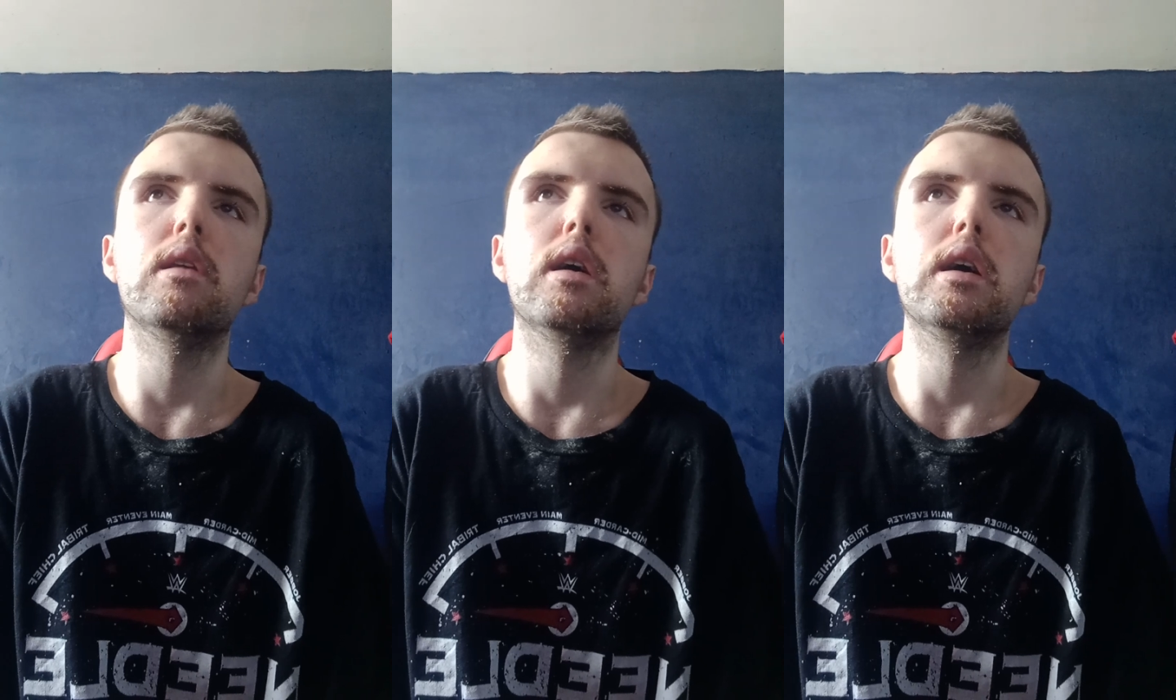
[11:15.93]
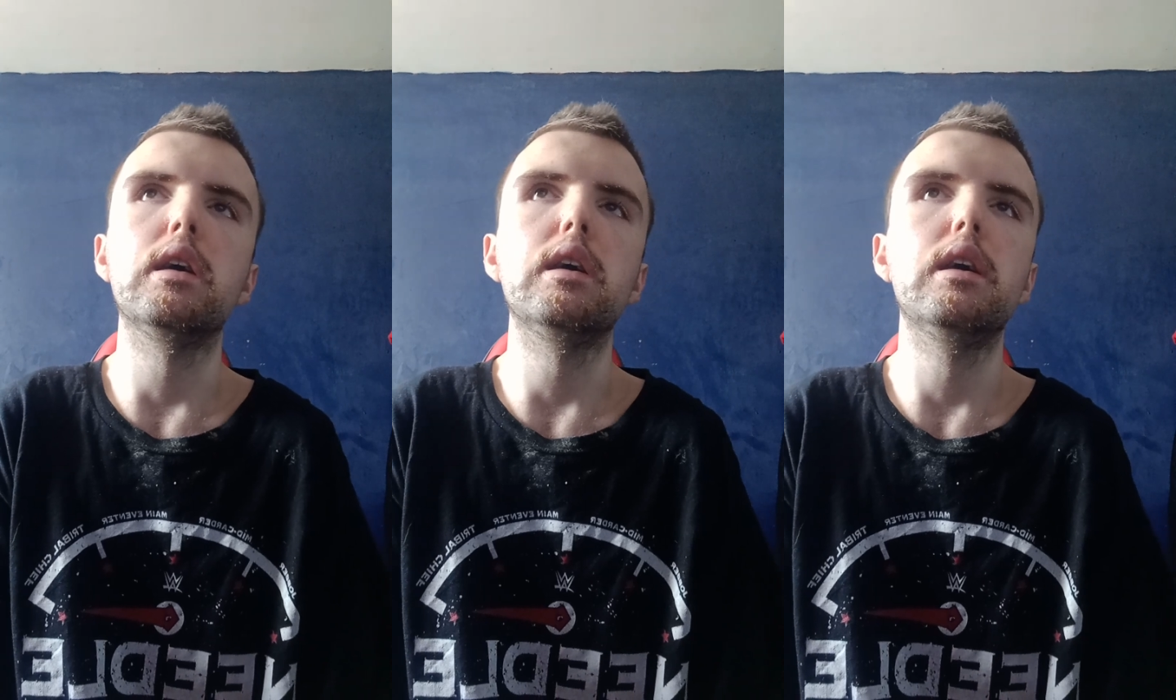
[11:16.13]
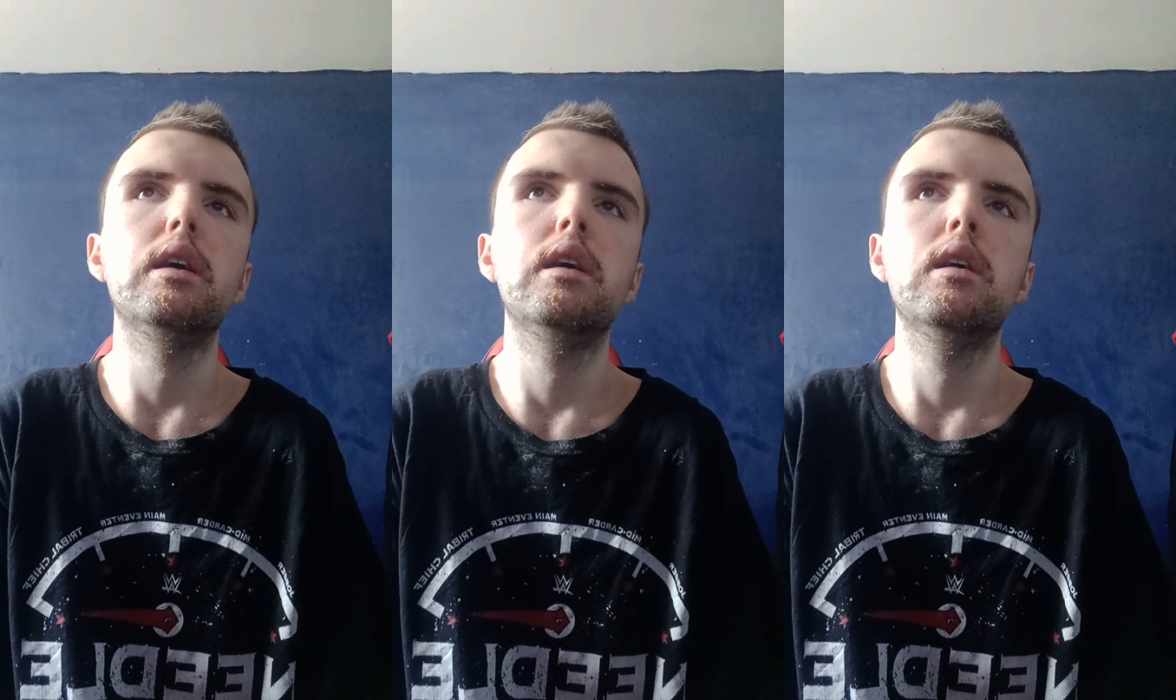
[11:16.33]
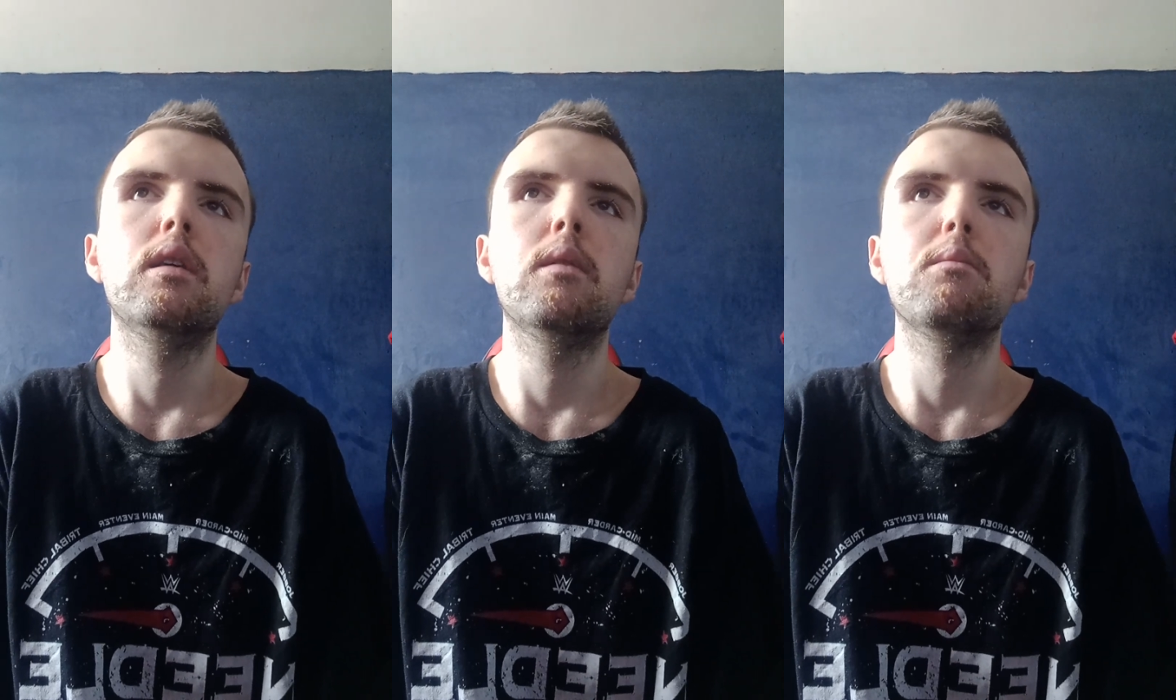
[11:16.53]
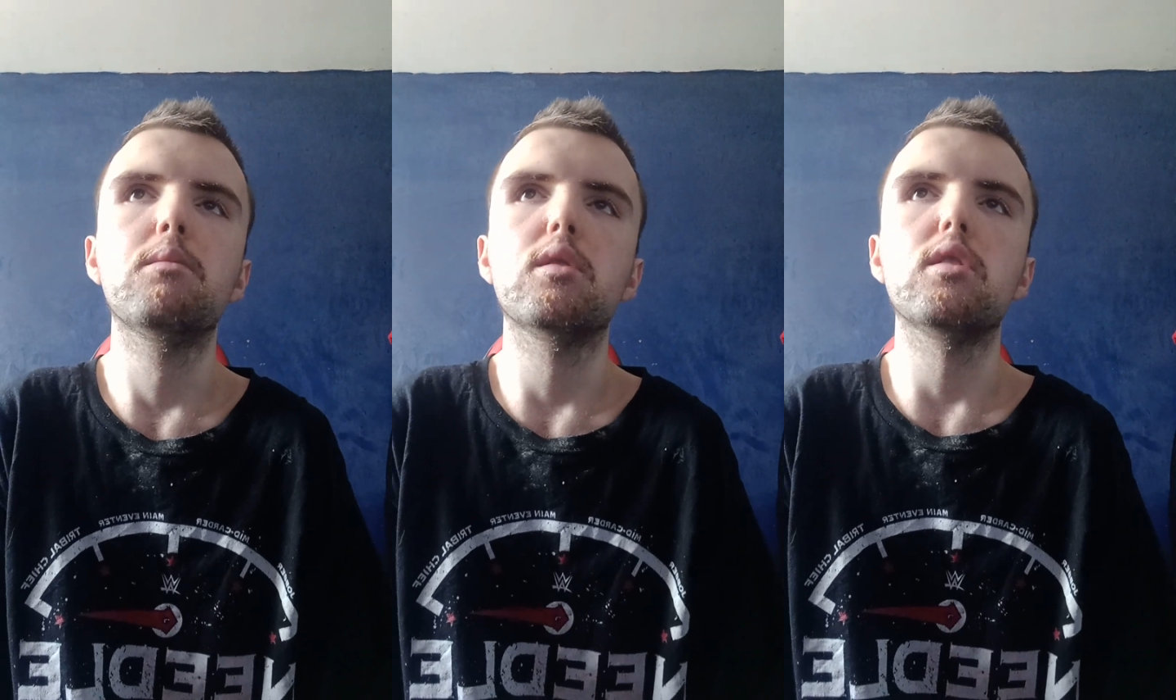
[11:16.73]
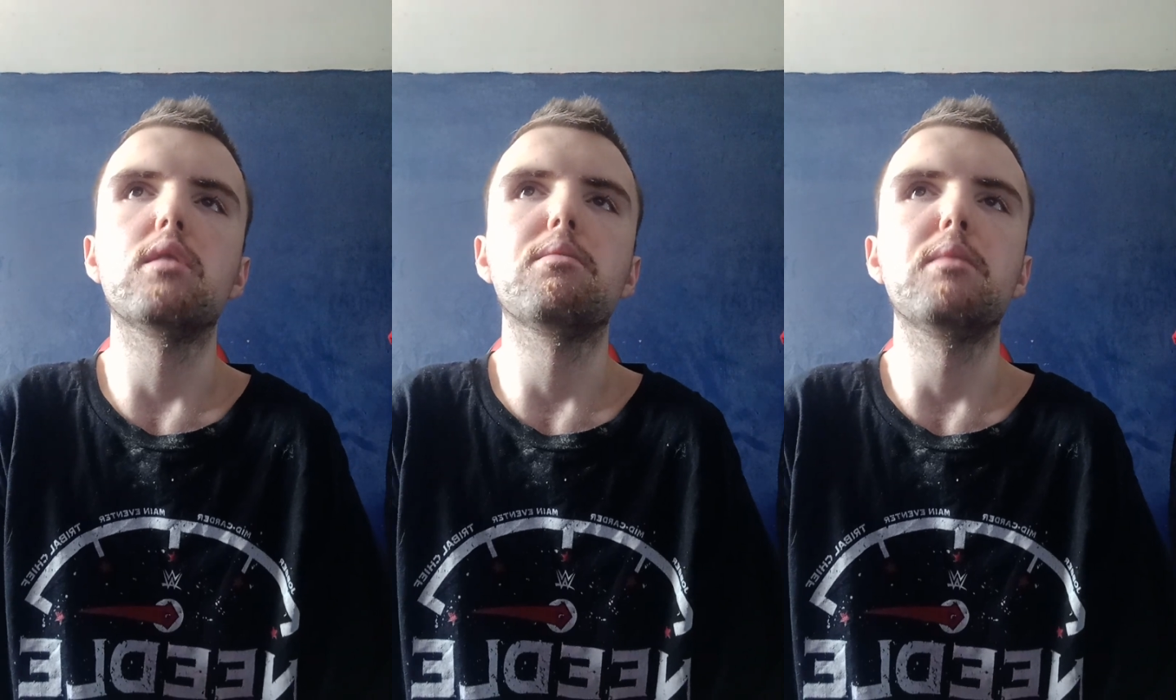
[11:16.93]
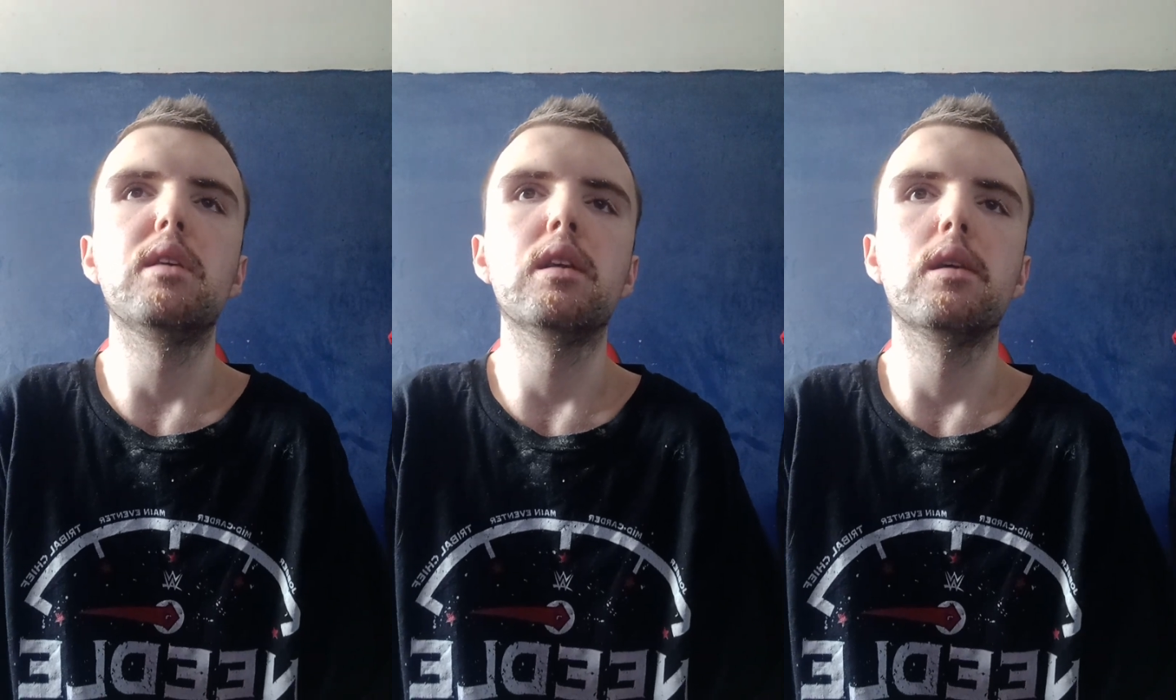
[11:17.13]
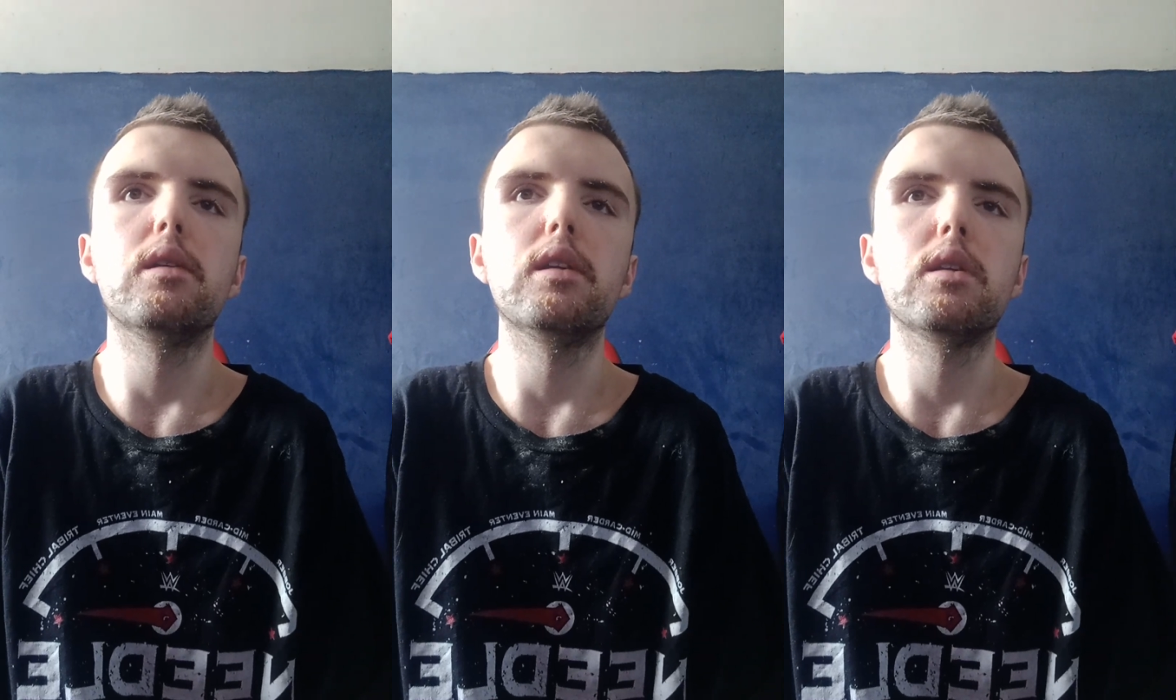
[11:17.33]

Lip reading: Like, just, you know,